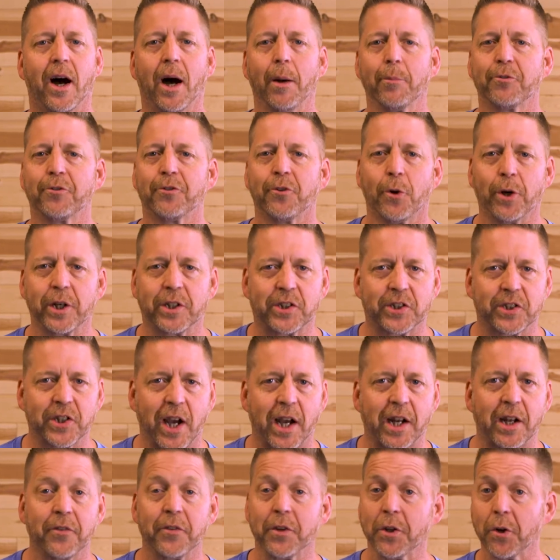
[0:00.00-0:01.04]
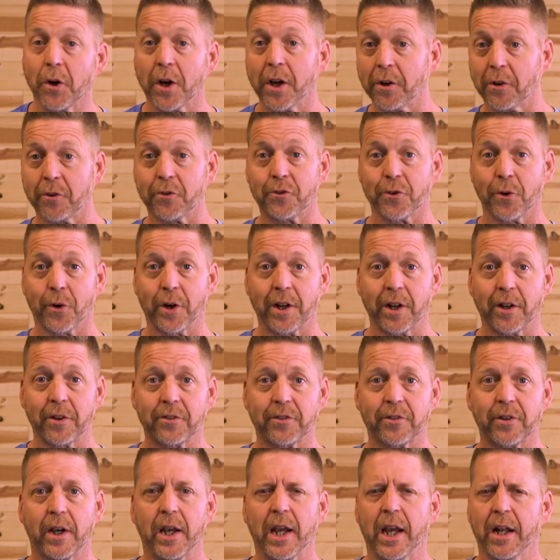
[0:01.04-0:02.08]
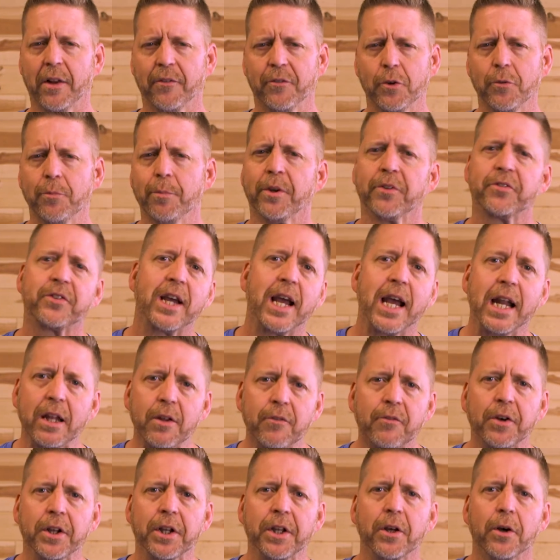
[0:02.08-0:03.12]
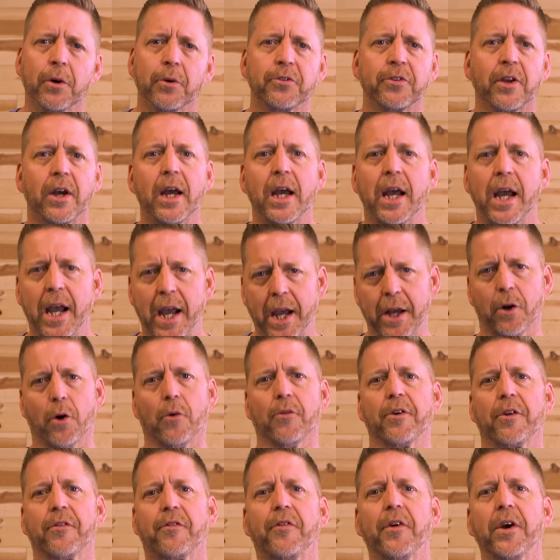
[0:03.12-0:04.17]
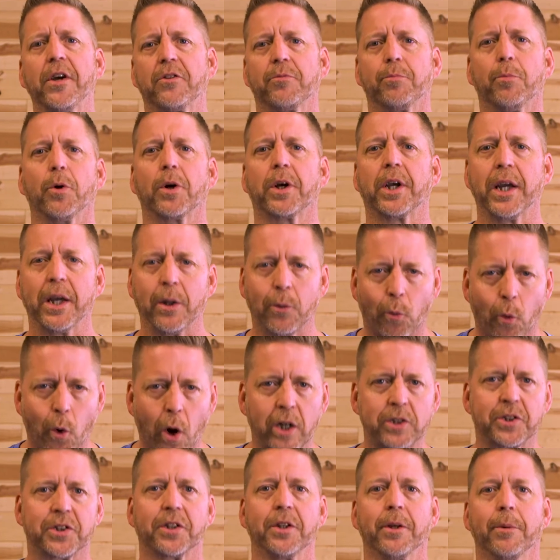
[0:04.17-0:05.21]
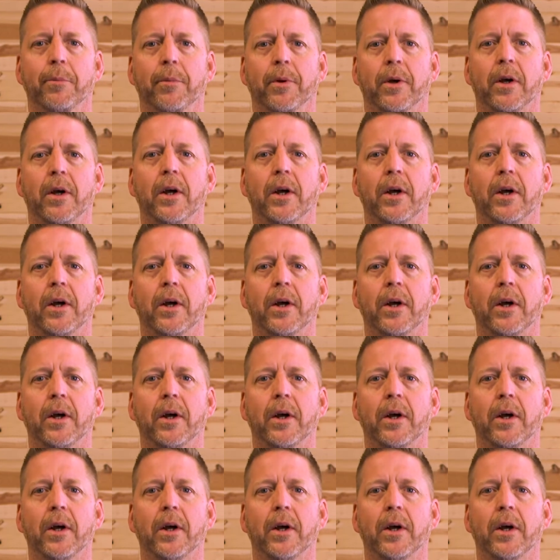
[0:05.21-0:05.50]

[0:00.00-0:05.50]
I'm so excited that you're here to join us, and if you've missed any videos, head over to Facebook and watch them.